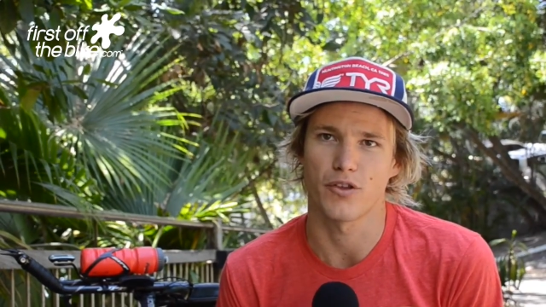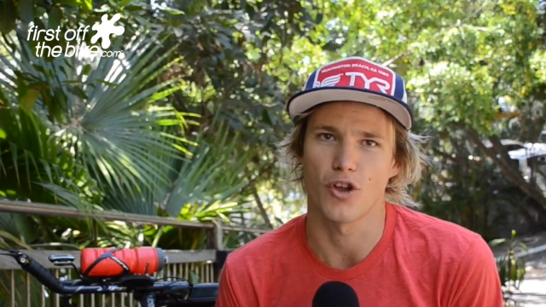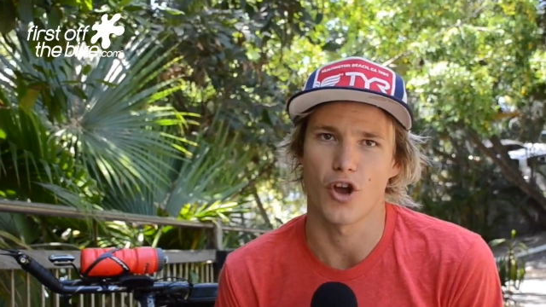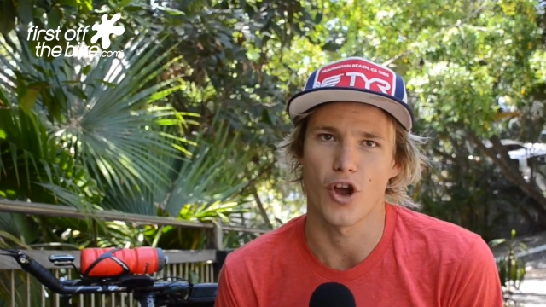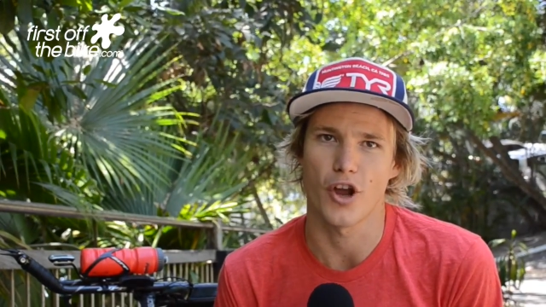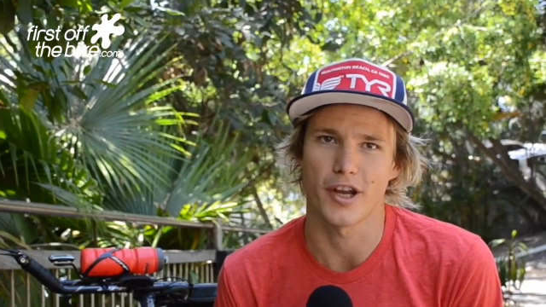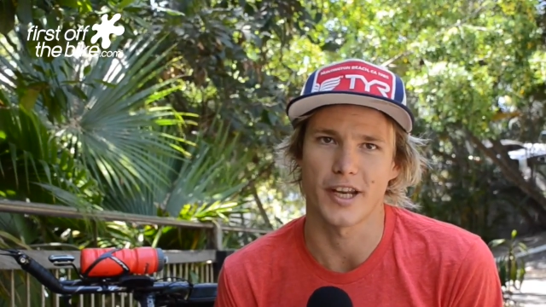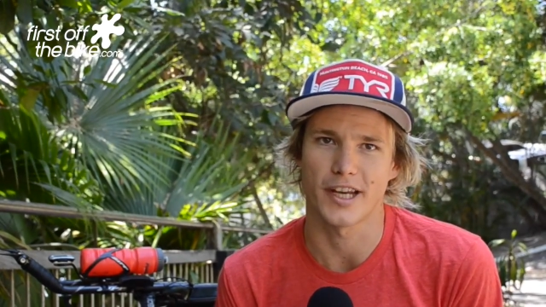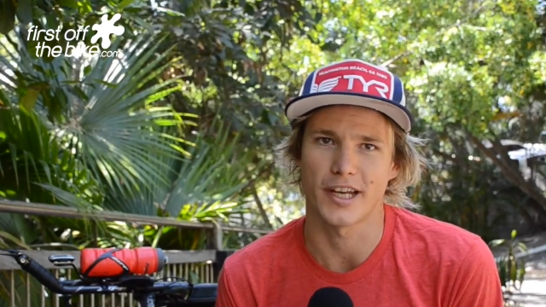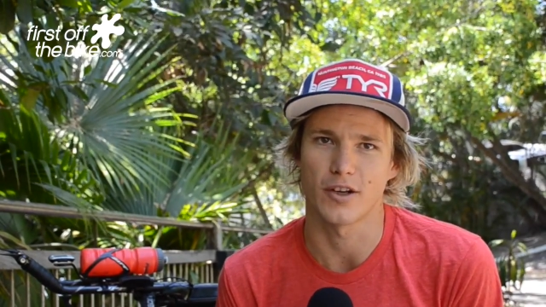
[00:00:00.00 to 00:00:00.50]

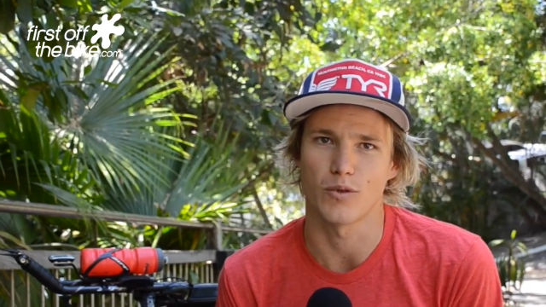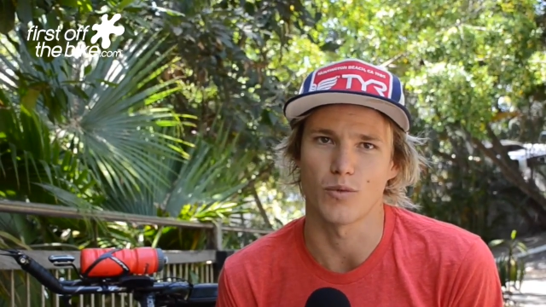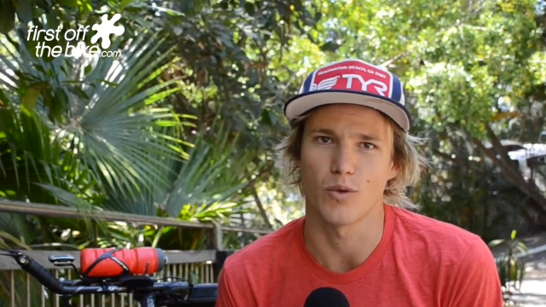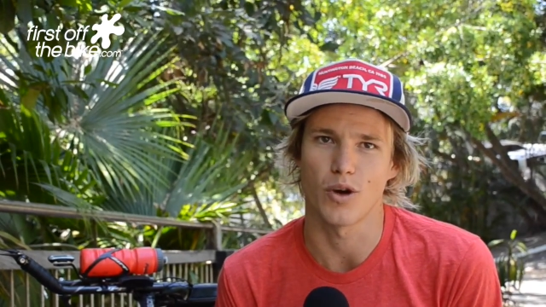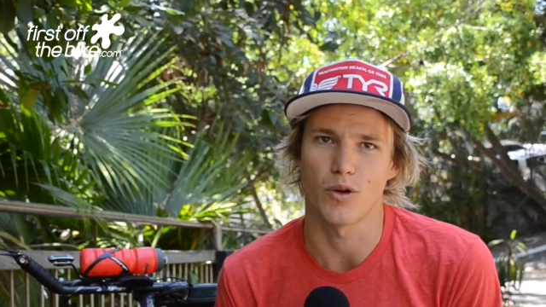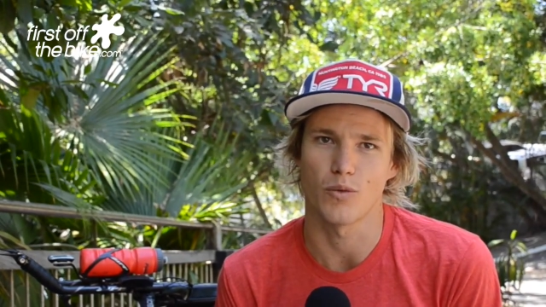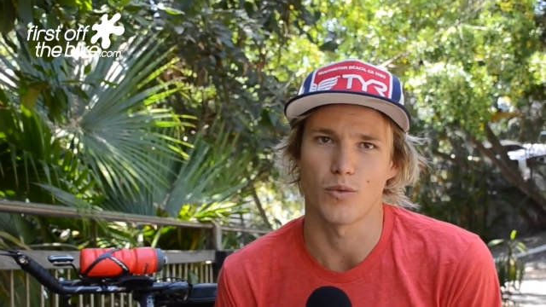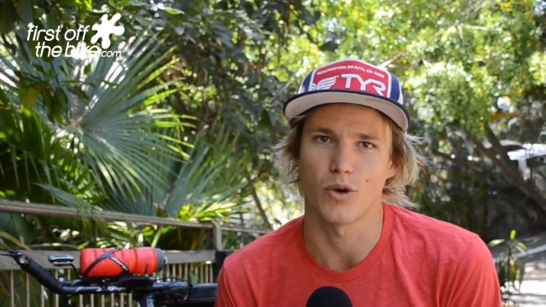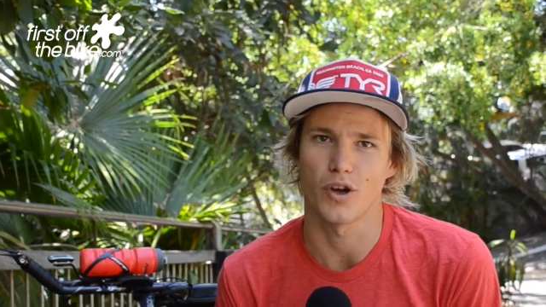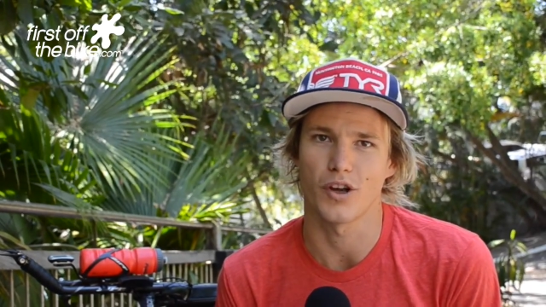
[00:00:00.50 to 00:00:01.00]
learning
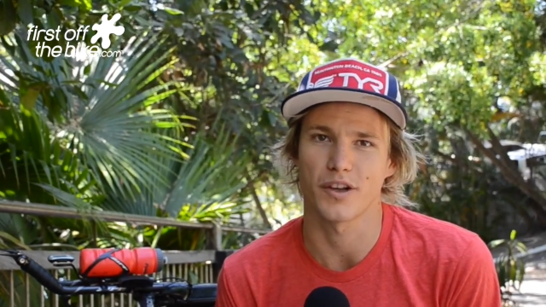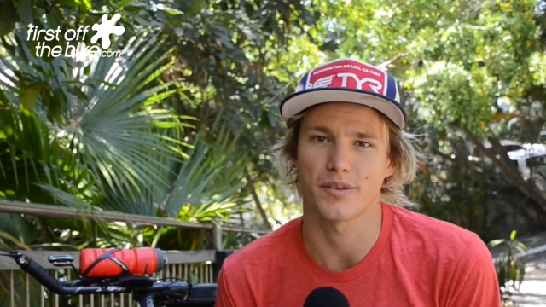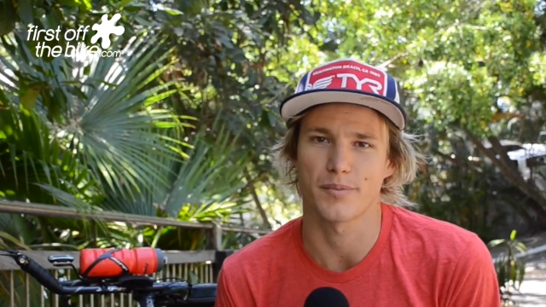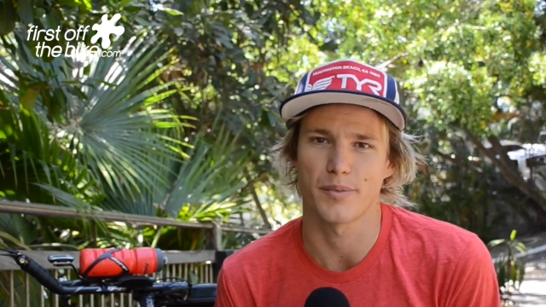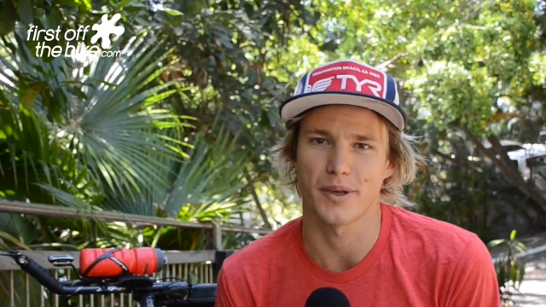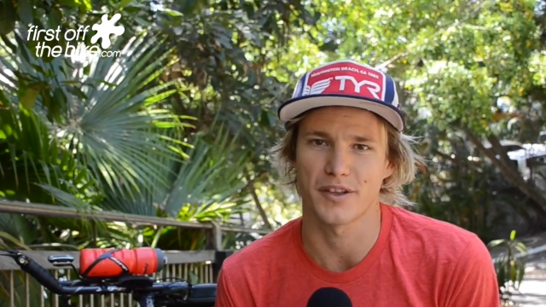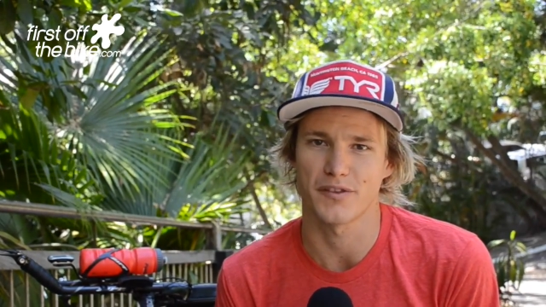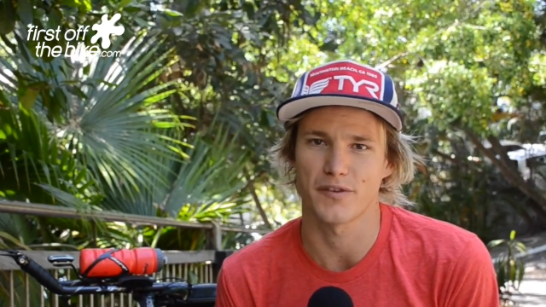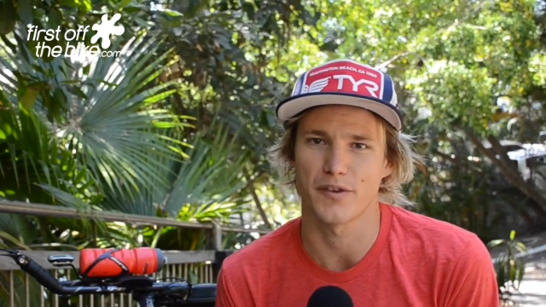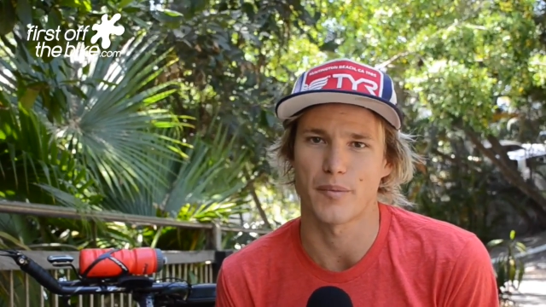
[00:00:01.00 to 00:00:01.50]
what works
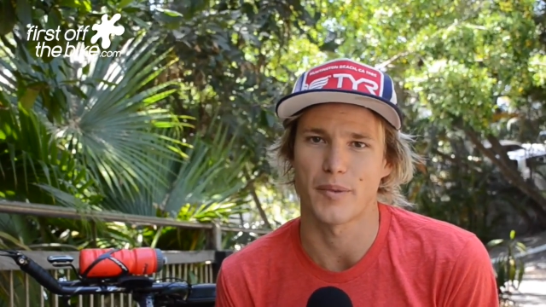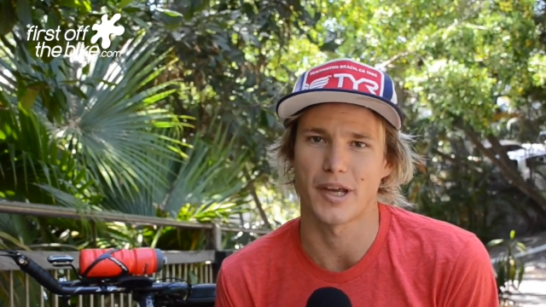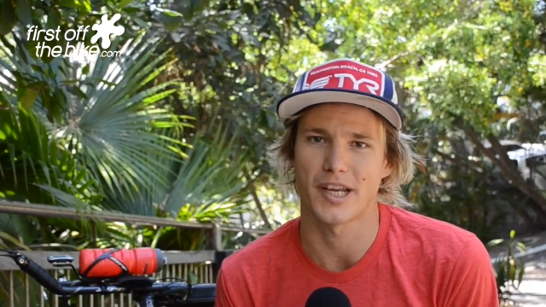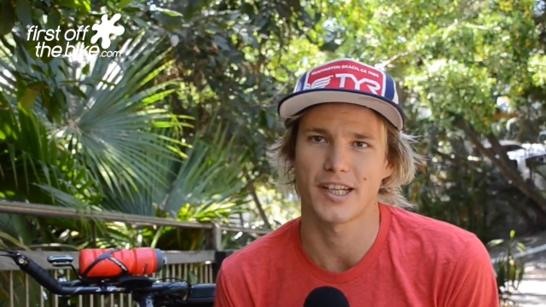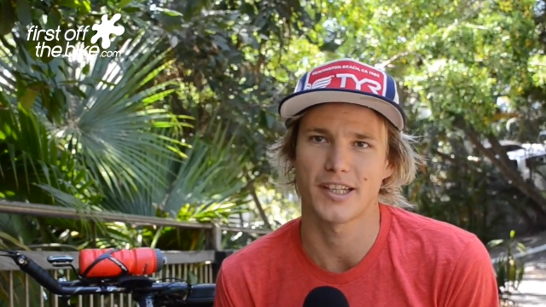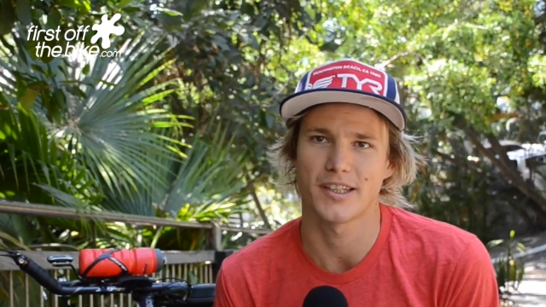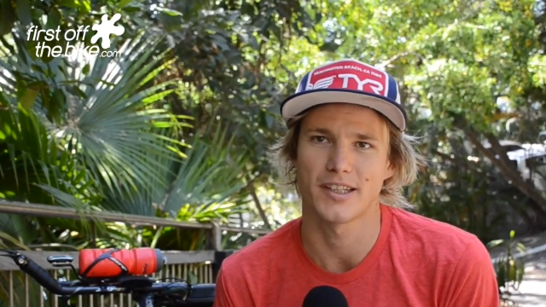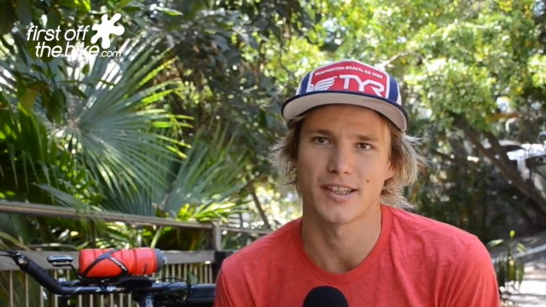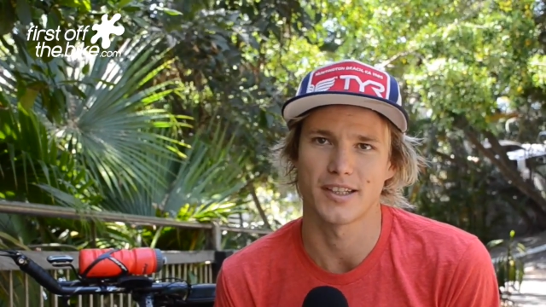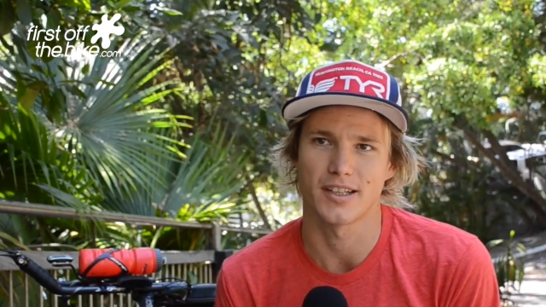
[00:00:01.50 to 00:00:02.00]
best for
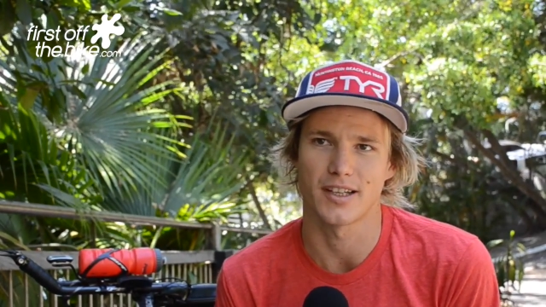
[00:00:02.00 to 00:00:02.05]
me,